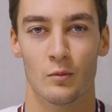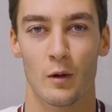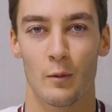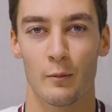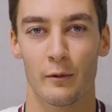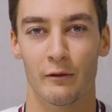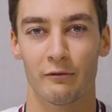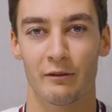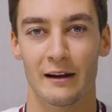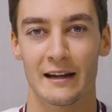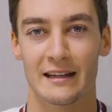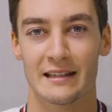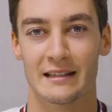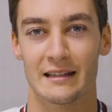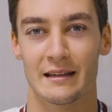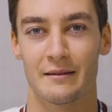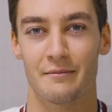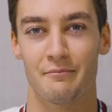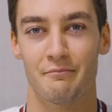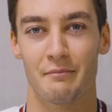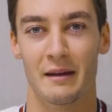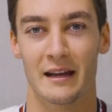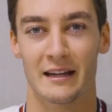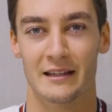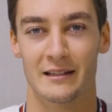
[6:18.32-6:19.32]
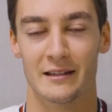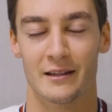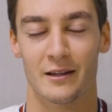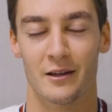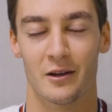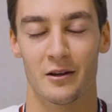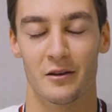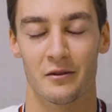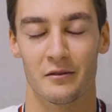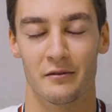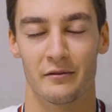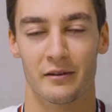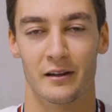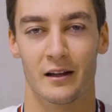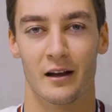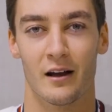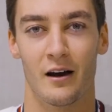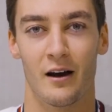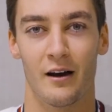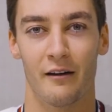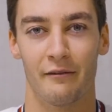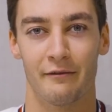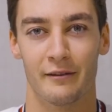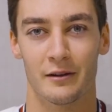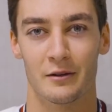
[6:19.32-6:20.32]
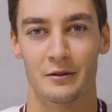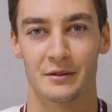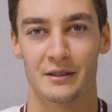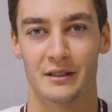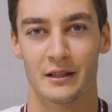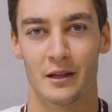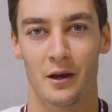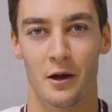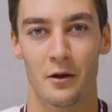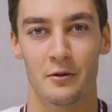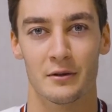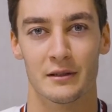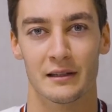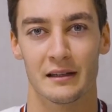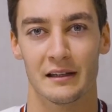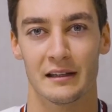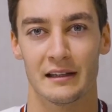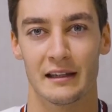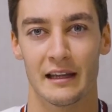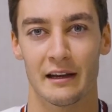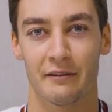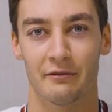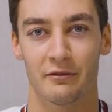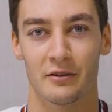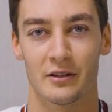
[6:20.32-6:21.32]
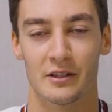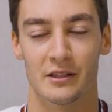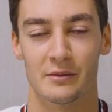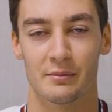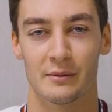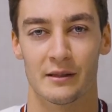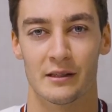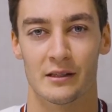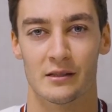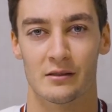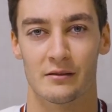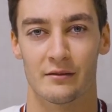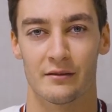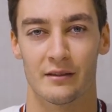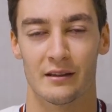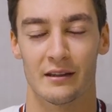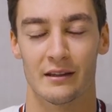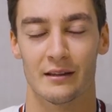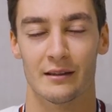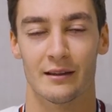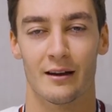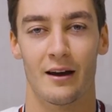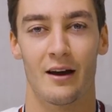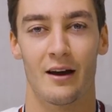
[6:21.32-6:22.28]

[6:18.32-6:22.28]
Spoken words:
When we race in Mexico, the car feels totally different because of the